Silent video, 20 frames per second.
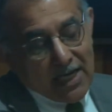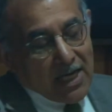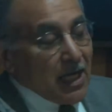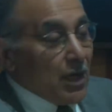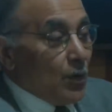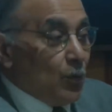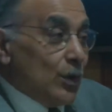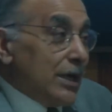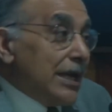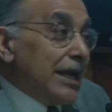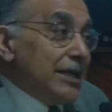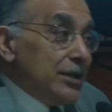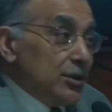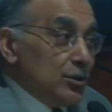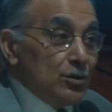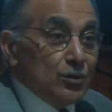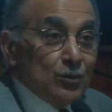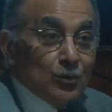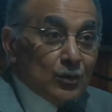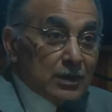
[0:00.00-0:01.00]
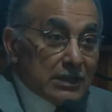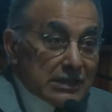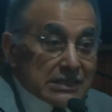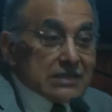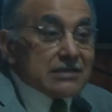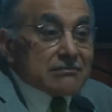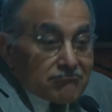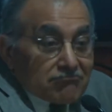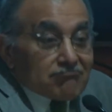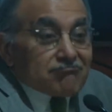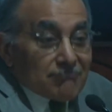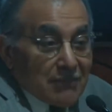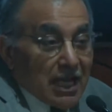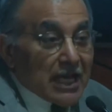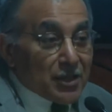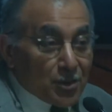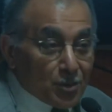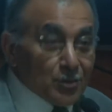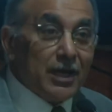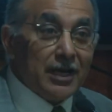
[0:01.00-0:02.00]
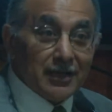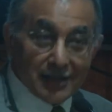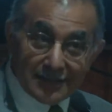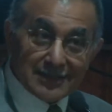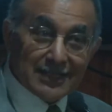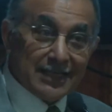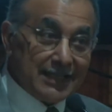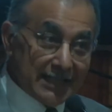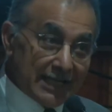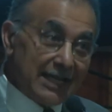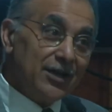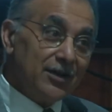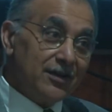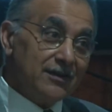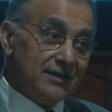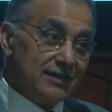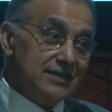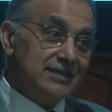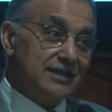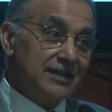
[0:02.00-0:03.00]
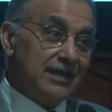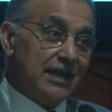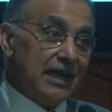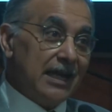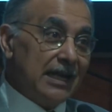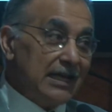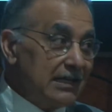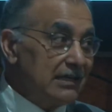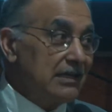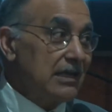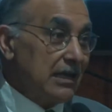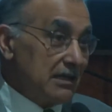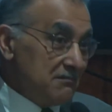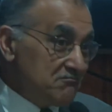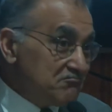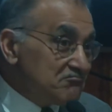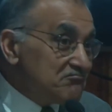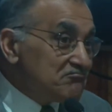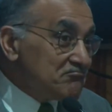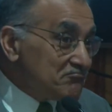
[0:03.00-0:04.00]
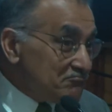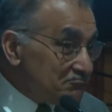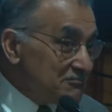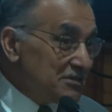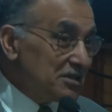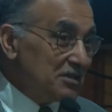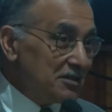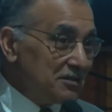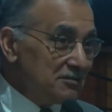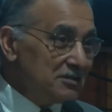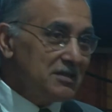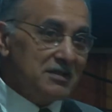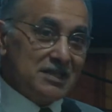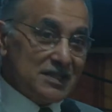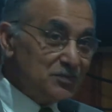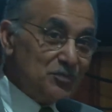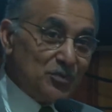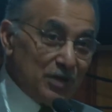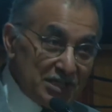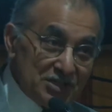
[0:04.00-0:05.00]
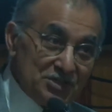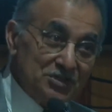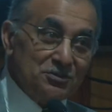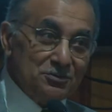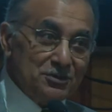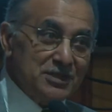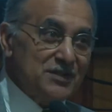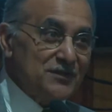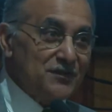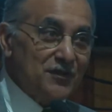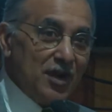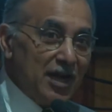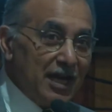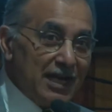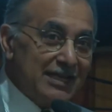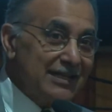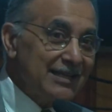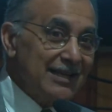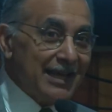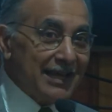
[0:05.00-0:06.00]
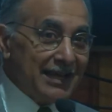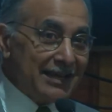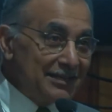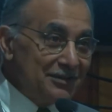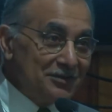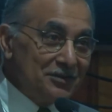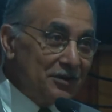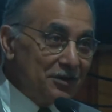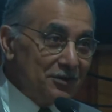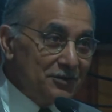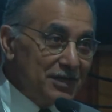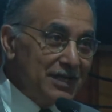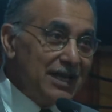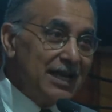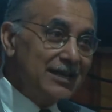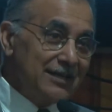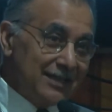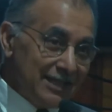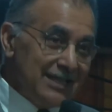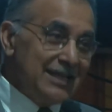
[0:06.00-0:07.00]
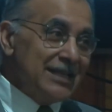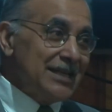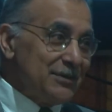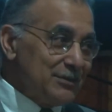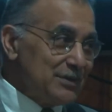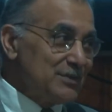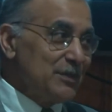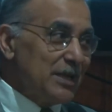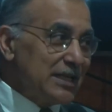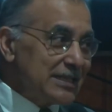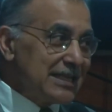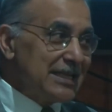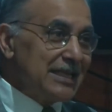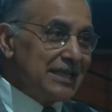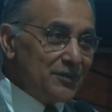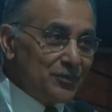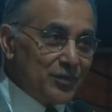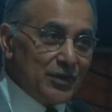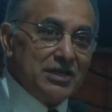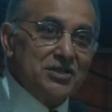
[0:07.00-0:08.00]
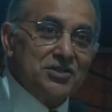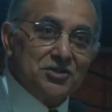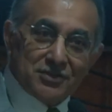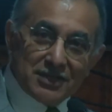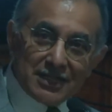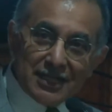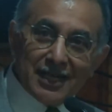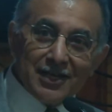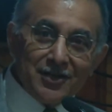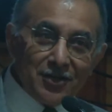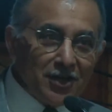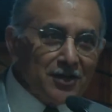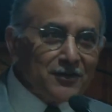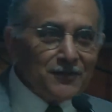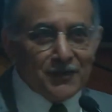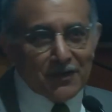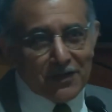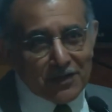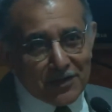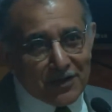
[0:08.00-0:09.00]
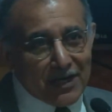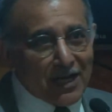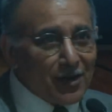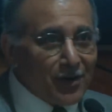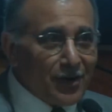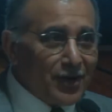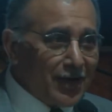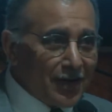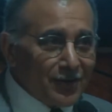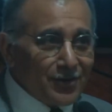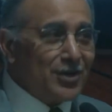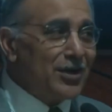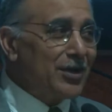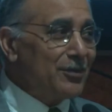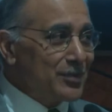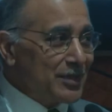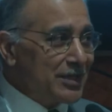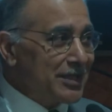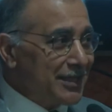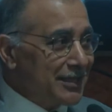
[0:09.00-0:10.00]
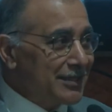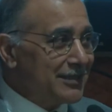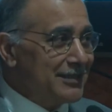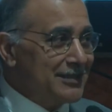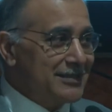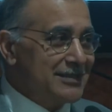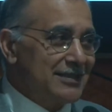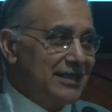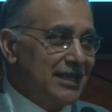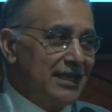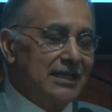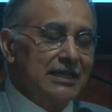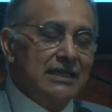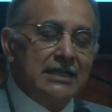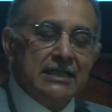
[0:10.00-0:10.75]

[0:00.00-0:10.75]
What I knew was I knew how to take care of this guy, and his pressure was fine. He was maintaining pressure, and he had heart failure. How complicated is that?